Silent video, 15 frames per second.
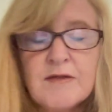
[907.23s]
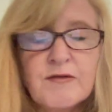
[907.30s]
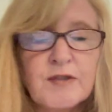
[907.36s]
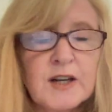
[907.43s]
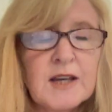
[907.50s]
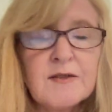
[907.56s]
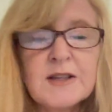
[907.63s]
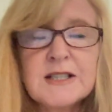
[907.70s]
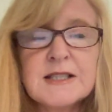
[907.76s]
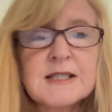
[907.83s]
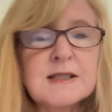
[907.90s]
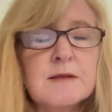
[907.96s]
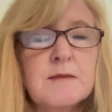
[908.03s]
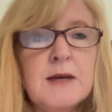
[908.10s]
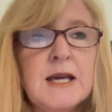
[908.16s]
Forgiving
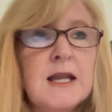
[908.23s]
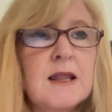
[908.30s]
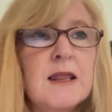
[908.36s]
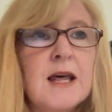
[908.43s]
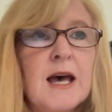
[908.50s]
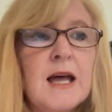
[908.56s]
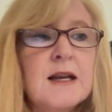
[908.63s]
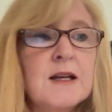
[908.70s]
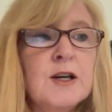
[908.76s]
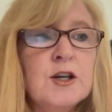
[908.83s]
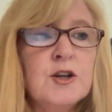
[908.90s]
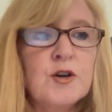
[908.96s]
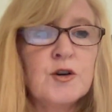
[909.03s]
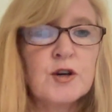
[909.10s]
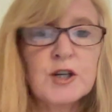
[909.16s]
doesn't mean that
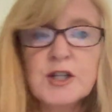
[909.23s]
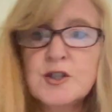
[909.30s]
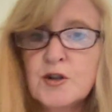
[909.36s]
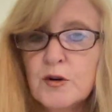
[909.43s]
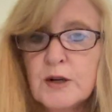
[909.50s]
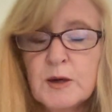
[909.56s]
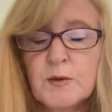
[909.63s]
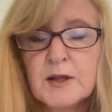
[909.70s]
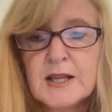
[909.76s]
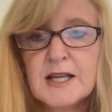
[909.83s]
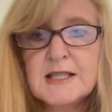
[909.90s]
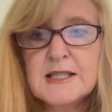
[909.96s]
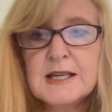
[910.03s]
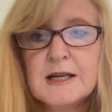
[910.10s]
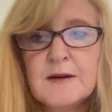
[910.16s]
you're condoning what they
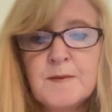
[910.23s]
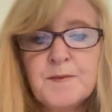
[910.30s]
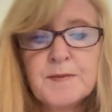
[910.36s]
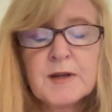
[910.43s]
did.